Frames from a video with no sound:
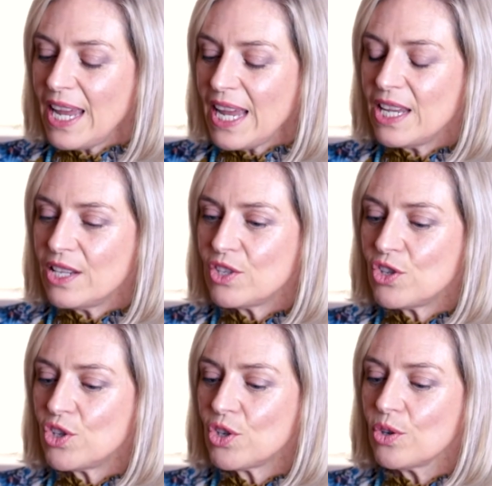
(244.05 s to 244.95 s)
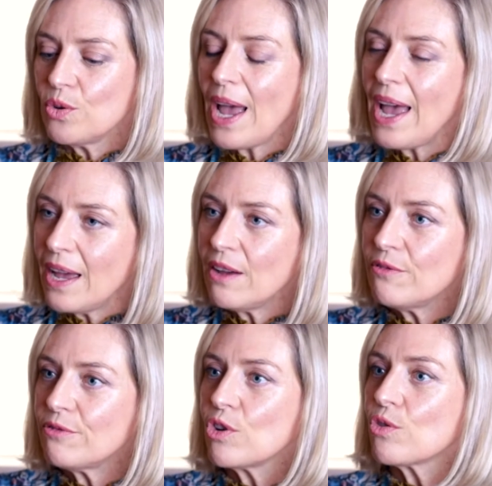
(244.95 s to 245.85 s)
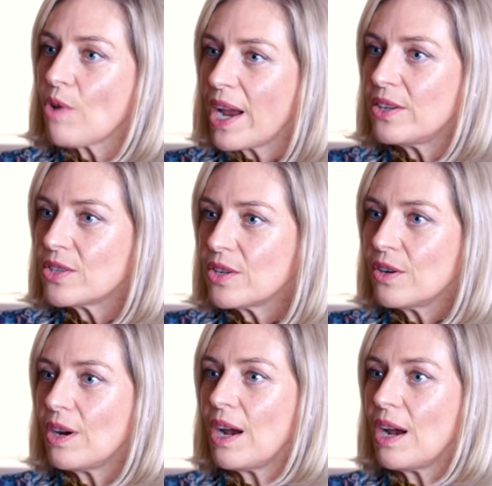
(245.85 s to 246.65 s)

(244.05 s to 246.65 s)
is to have great